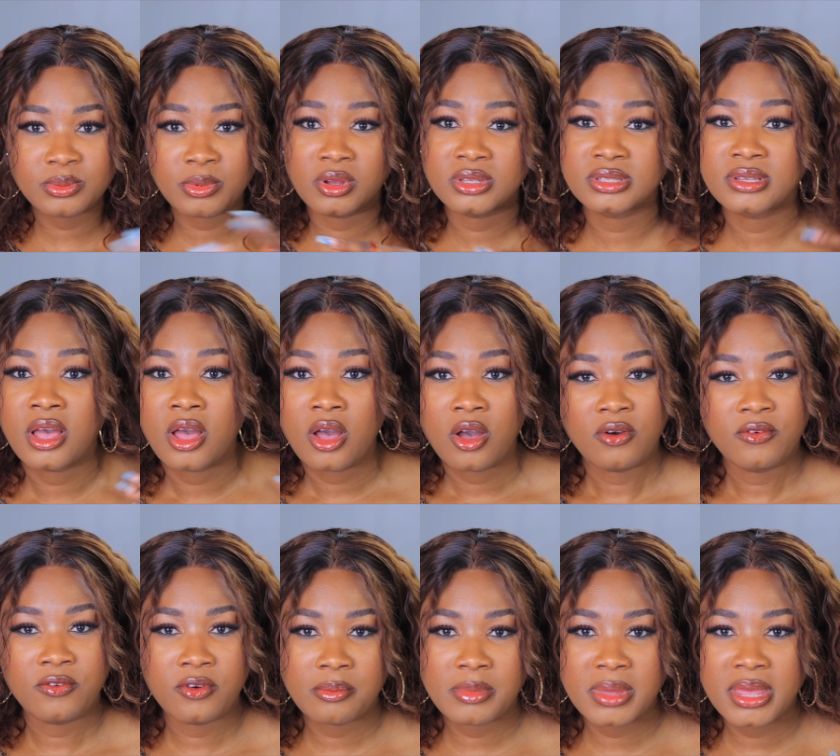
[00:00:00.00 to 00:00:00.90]
But
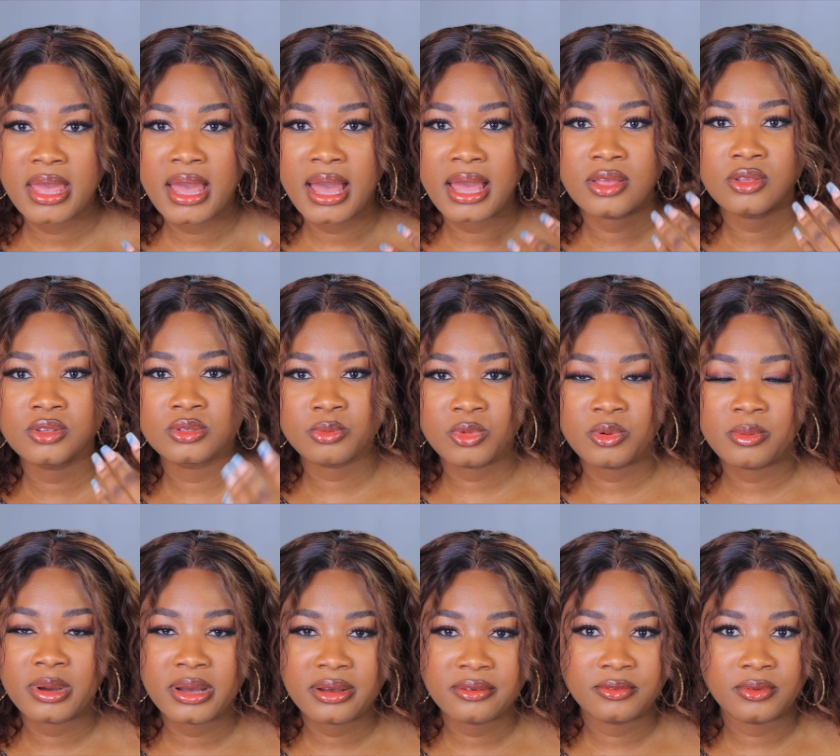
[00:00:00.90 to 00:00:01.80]
for me, I use
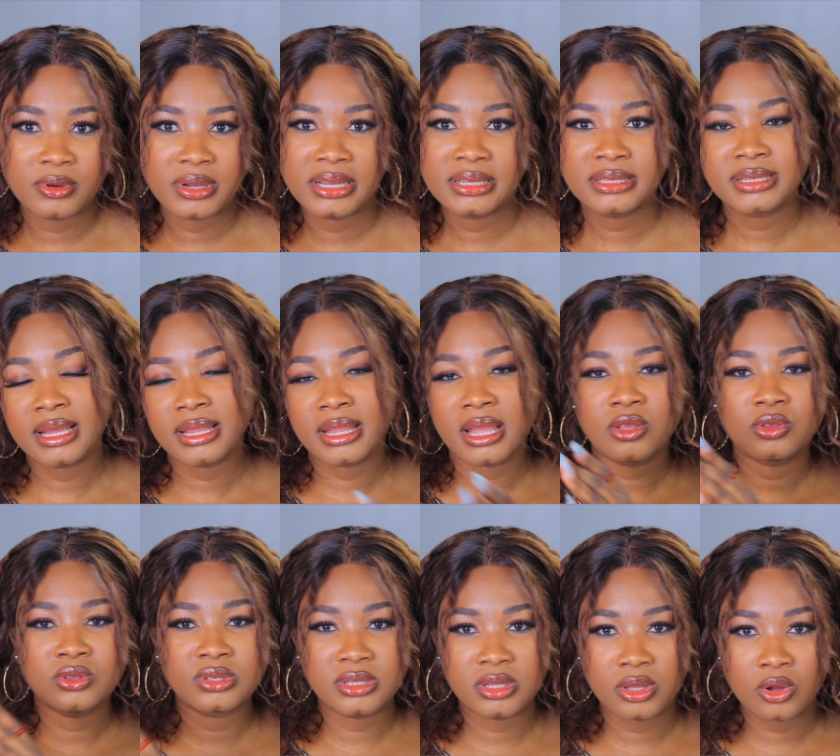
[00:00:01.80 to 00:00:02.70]
MobileVOIP and I
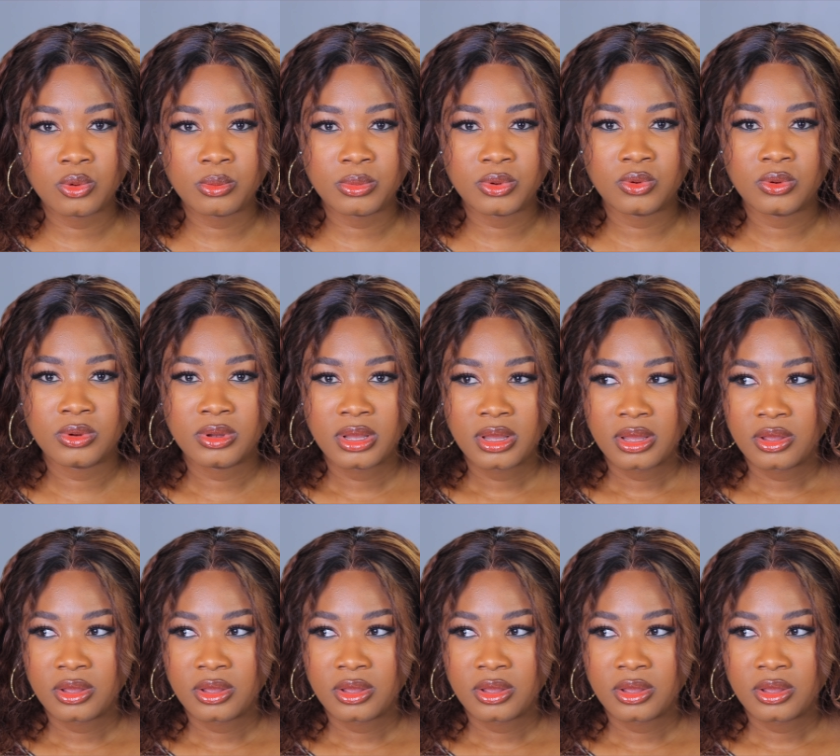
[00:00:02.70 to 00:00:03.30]
use Telbo.